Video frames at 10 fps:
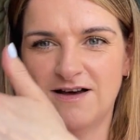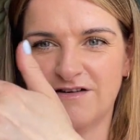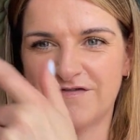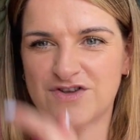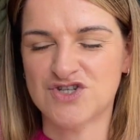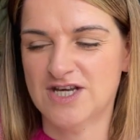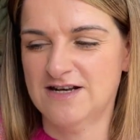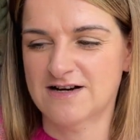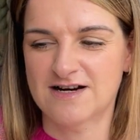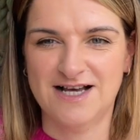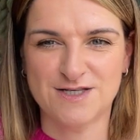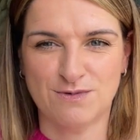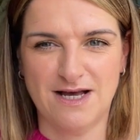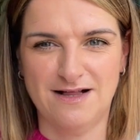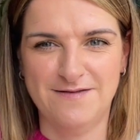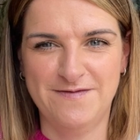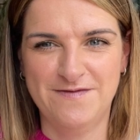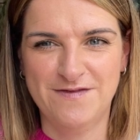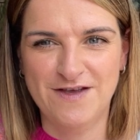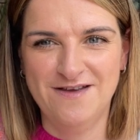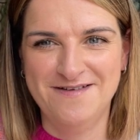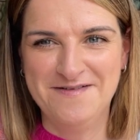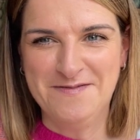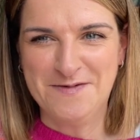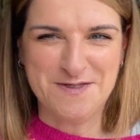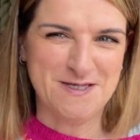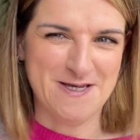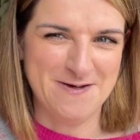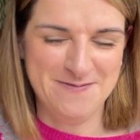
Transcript: of the trainer as well. We'll see.